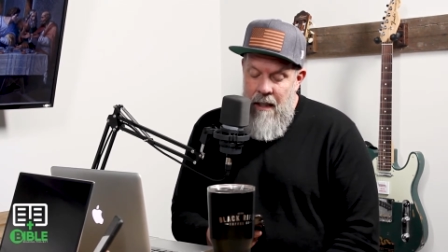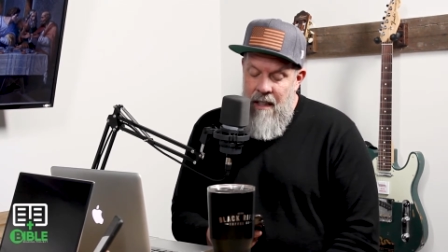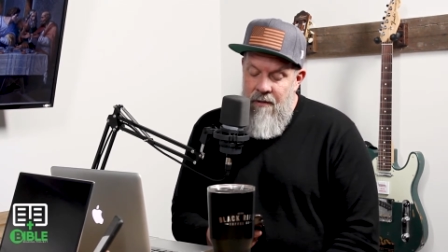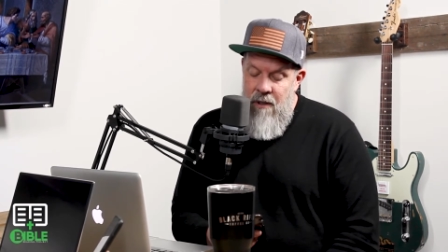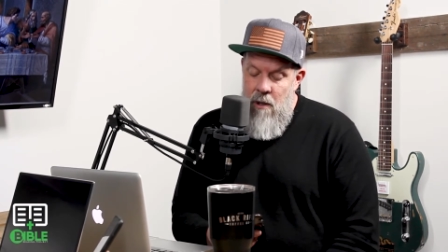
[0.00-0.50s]

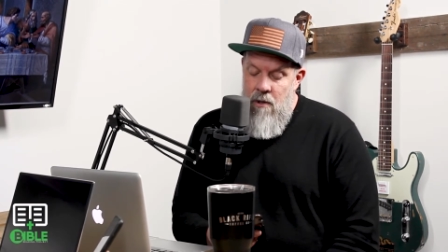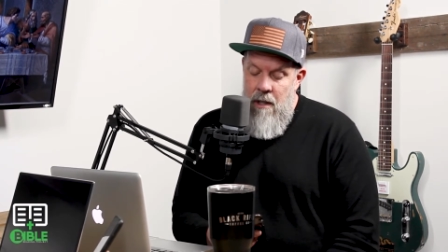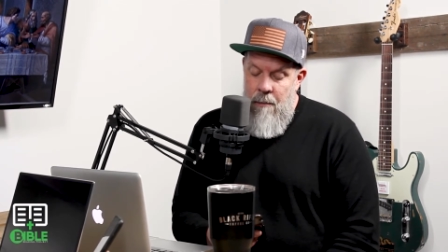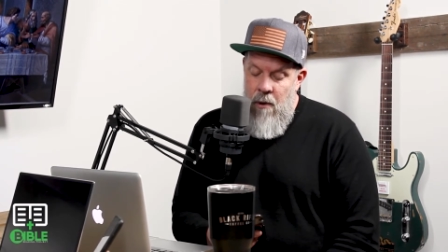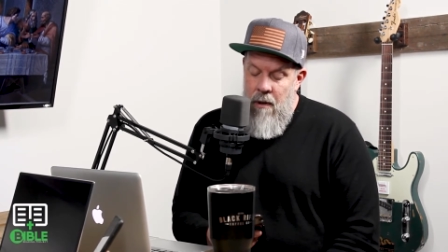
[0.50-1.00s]
Confuse
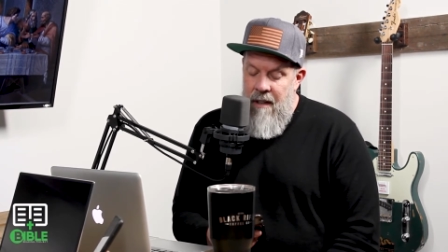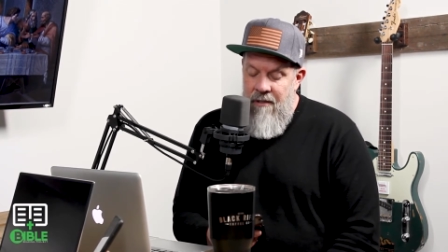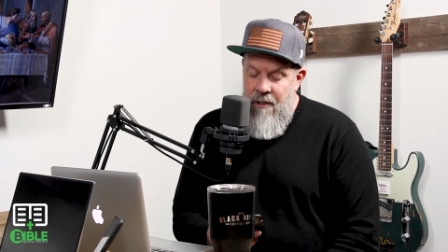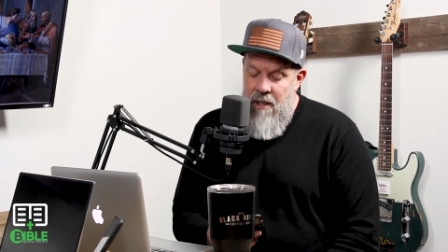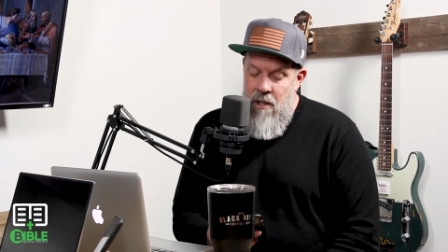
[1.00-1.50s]
them, Lord,
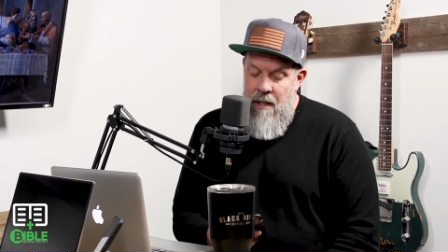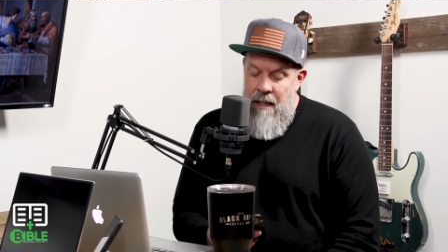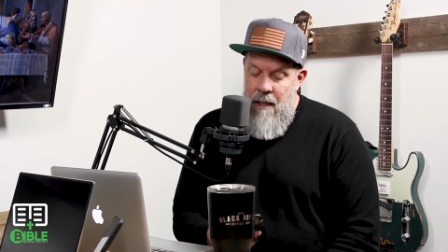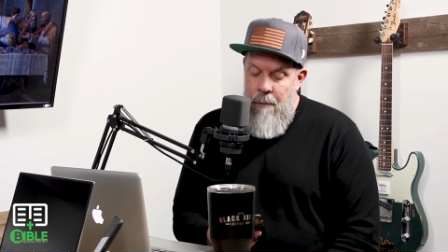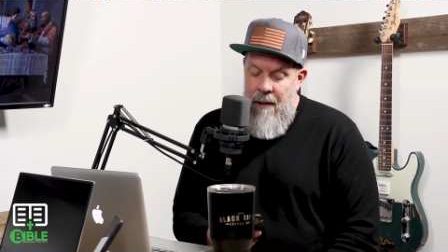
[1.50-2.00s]
and
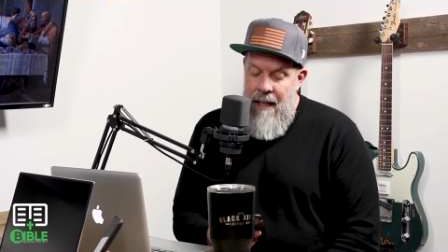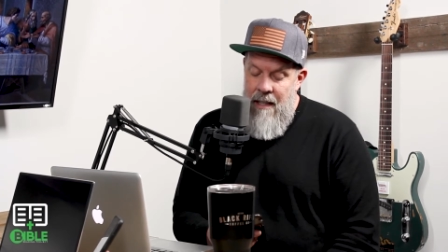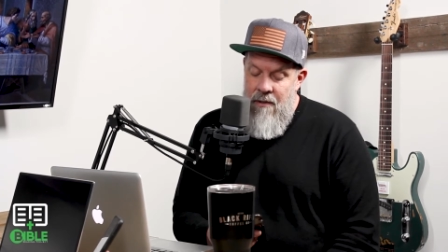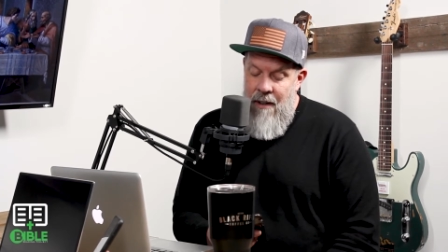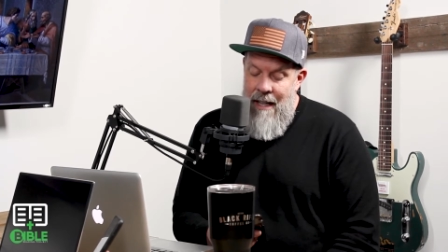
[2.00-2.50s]
frustrate their
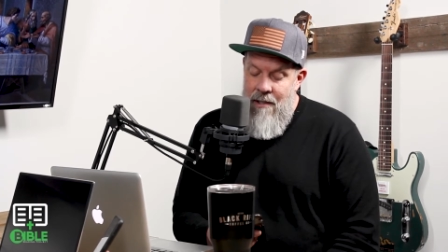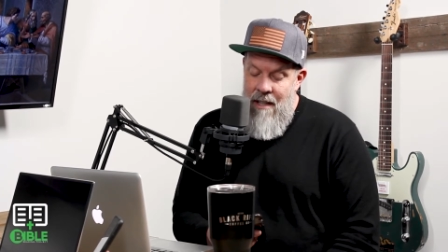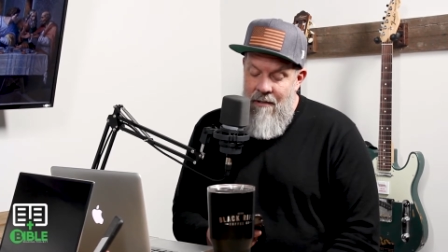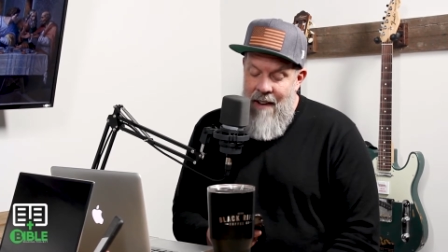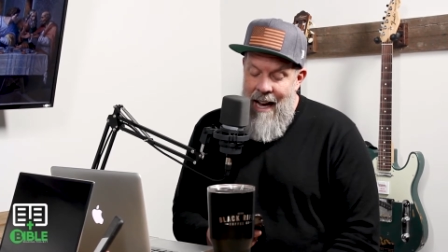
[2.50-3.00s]
plans, for I
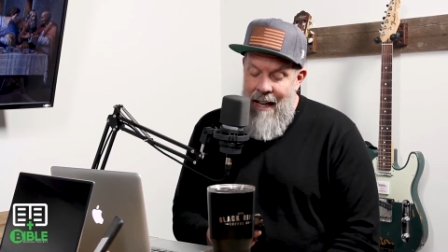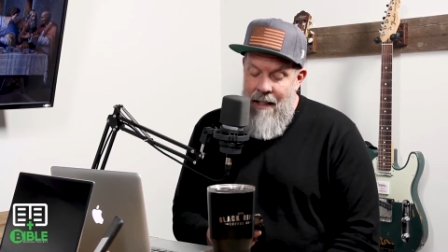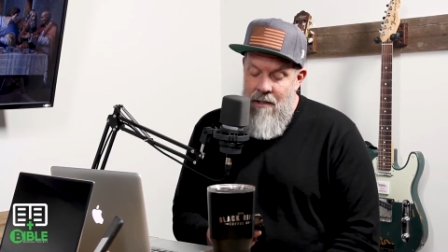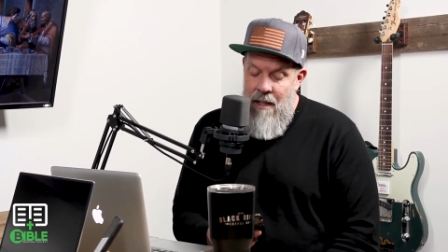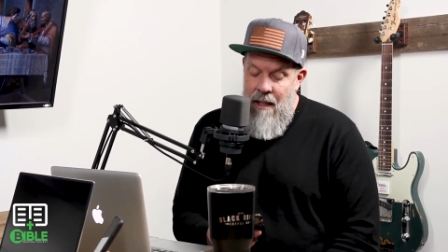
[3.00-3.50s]
see
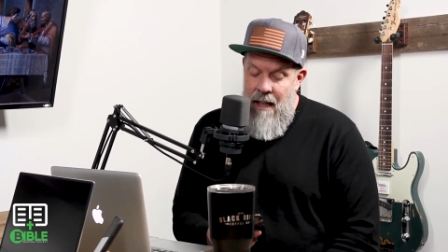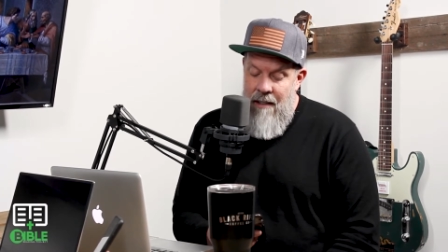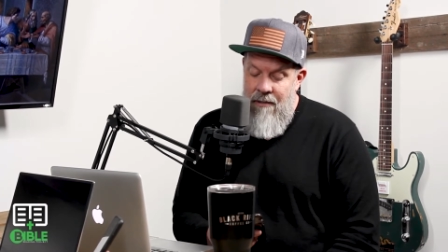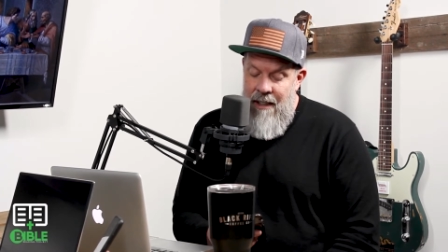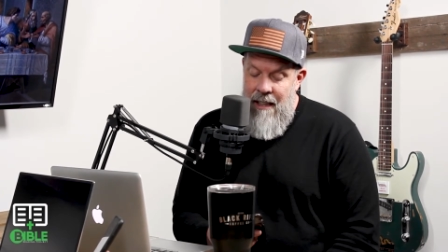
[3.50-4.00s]
violence and
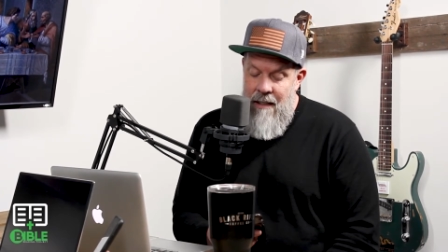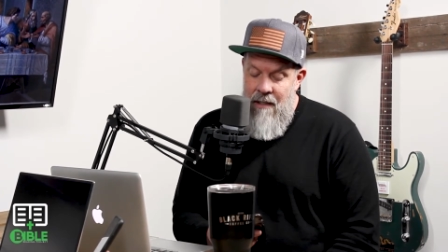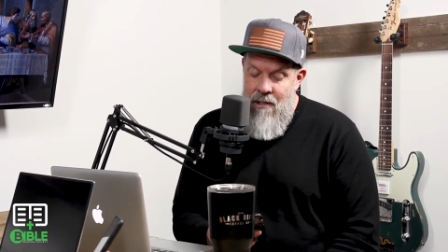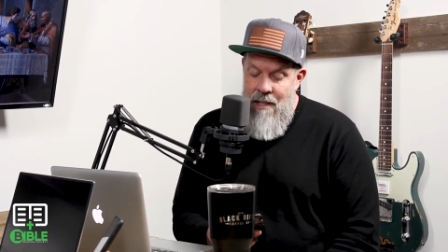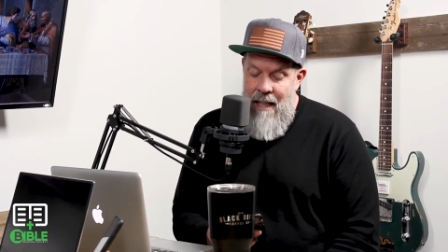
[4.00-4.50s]
conflict in
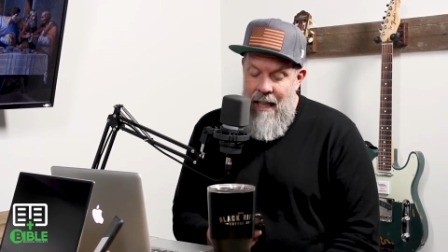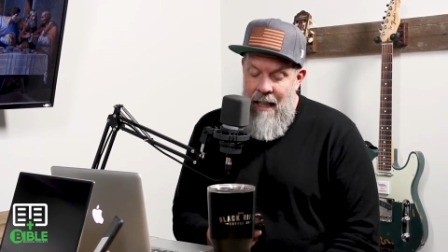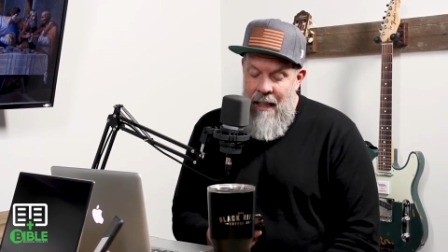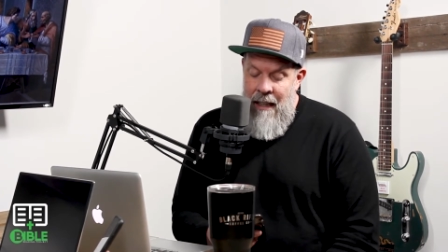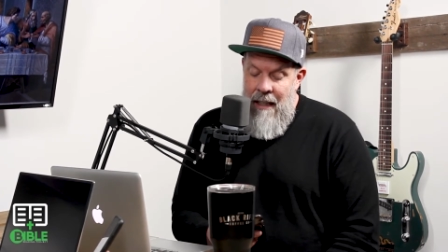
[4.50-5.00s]
the
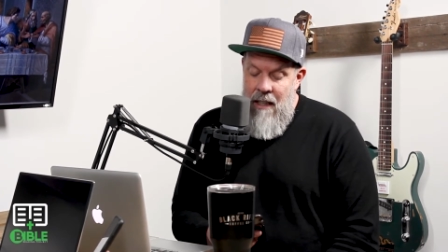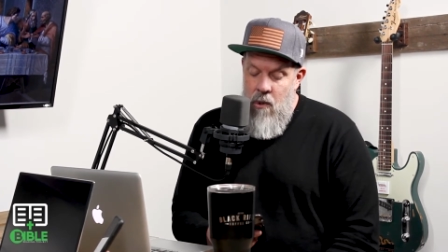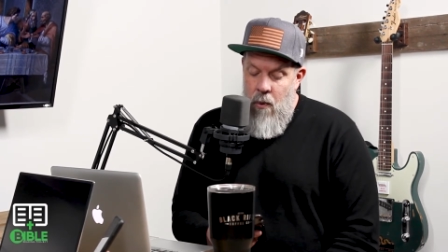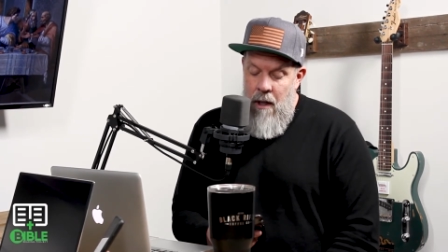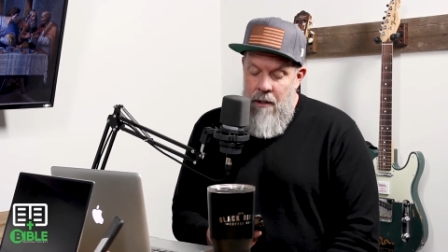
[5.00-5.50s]
city.
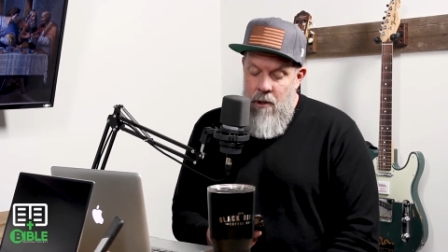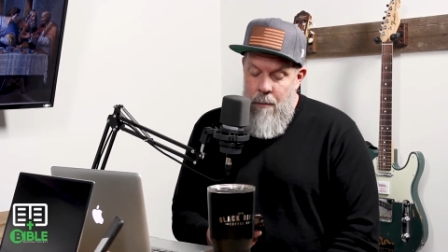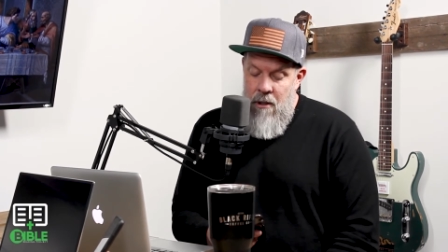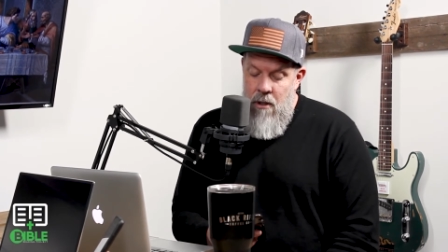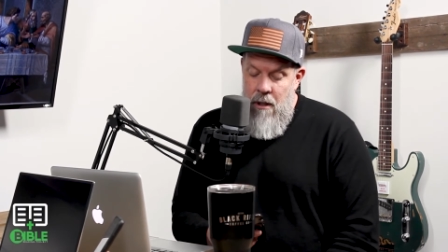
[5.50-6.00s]
Its walls are
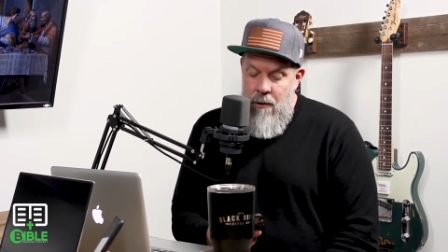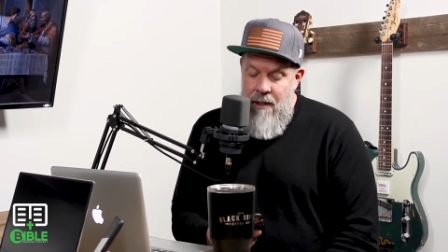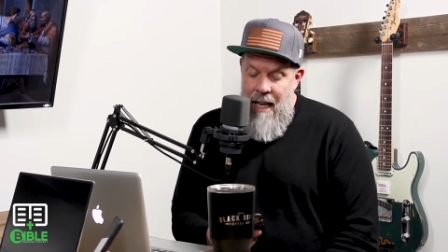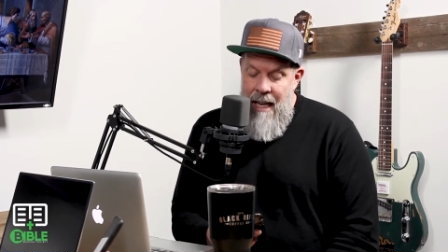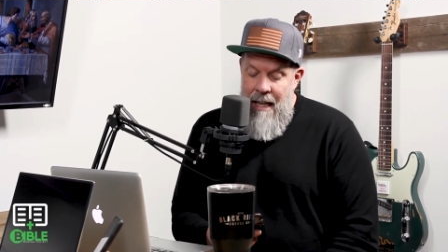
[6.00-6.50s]
patrolled day